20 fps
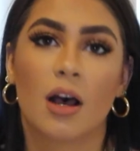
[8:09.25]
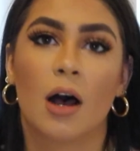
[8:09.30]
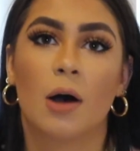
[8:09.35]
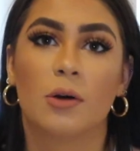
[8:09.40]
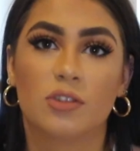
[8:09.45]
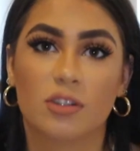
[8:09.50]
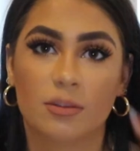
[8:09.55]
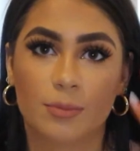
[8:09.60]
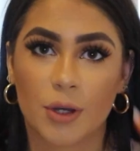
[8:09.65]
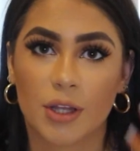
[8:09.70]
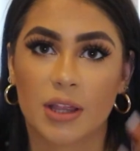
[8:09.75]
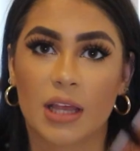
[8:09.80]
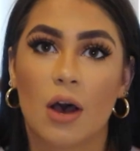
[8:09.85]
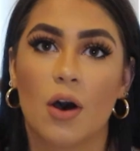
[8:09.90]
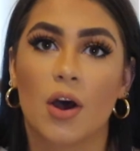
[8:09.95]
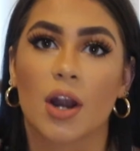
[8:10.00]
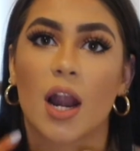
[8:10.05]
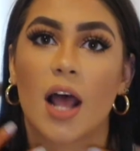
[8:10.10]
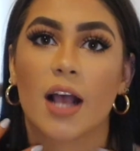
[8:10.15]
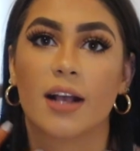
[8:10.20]
I'll just put that
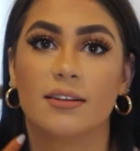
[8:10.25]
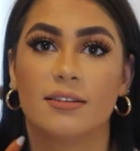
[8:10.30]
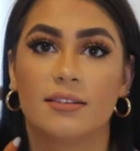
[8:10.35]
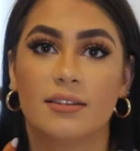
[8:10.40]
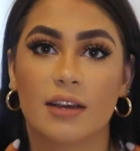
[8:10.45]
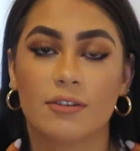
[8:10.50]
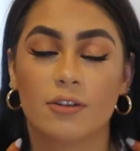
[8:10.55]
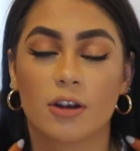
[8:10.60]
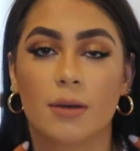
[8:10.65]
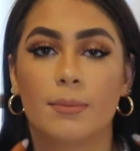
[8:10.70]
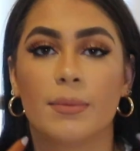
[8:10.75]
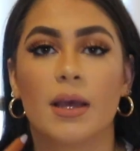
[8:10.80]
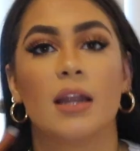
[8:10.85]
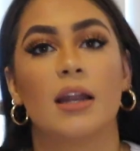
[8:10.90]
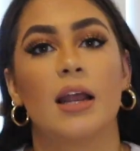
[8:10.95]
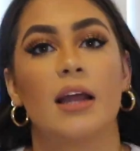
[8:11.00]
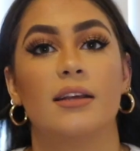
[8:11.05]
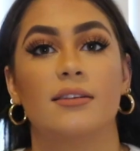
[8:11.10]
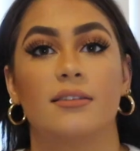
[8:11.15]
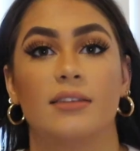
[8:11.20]
on like a serum
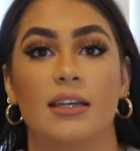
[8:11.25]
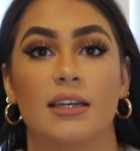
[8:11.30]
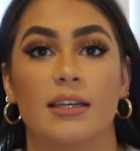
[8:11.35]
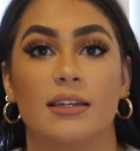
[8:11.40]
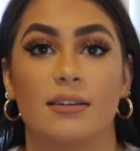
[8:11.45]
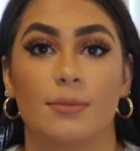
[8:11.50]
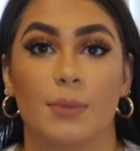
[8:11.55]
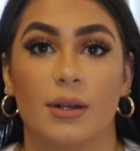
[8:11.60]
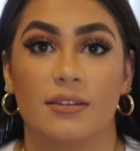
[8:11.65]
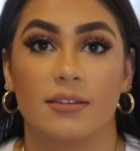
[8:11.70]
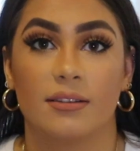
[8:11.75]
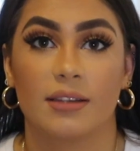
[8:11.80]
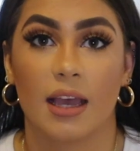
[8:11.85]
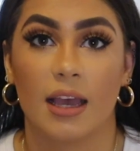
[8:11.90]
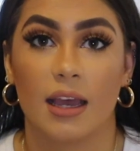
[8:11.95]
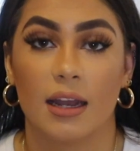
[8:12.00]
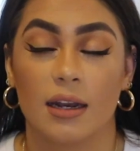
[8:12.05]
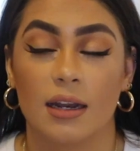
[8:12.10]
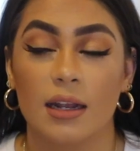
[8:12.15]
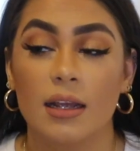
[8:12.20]
and let it sink into my
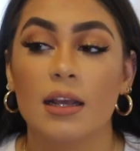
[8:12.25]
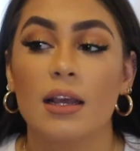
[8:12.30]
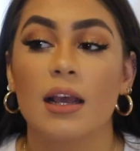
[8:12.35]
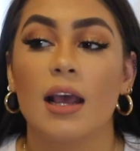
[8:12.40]
skin,